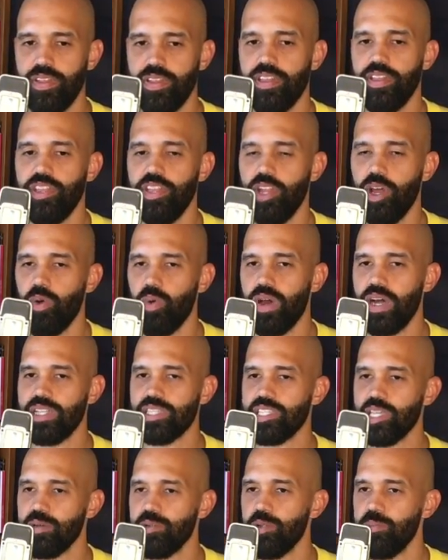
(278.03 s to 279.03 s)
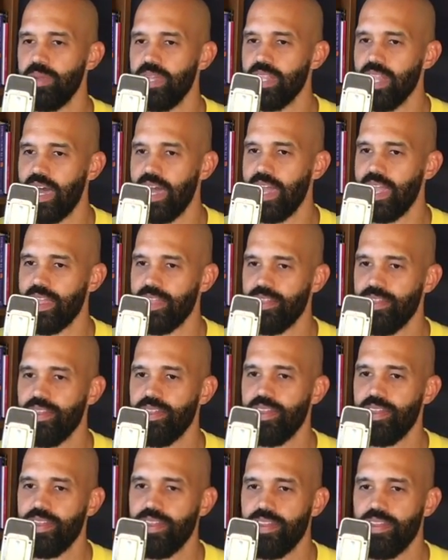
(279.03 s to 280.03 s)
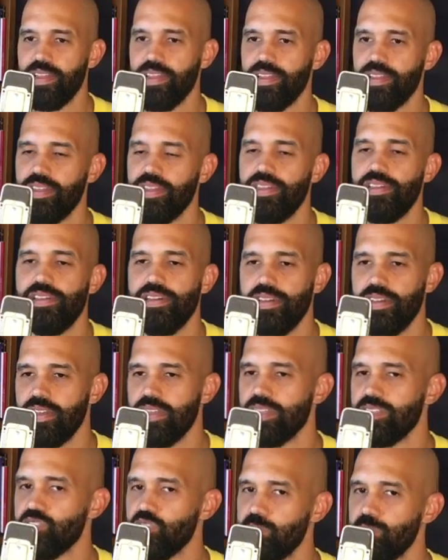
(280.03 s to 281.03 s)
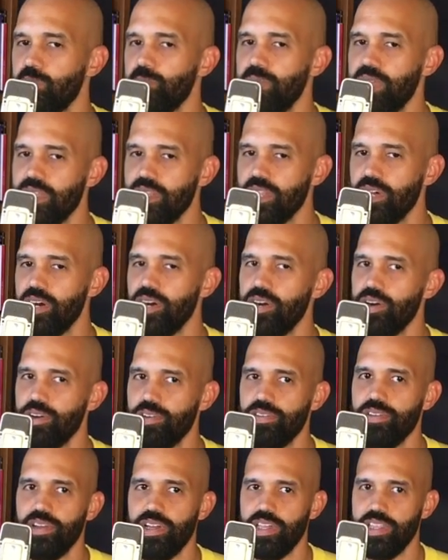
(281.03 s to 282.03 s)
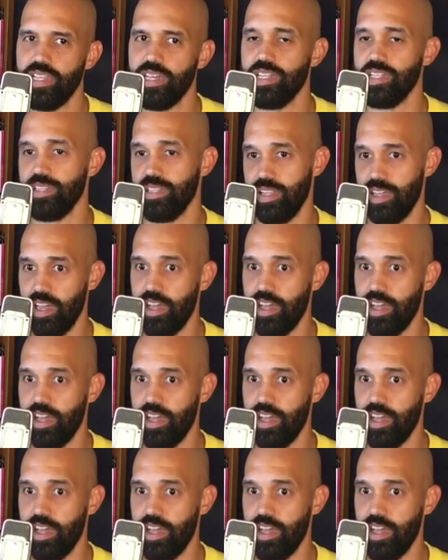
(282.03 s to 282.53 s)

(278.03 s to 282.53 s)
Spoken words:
You don't want some to be like, some to be low and then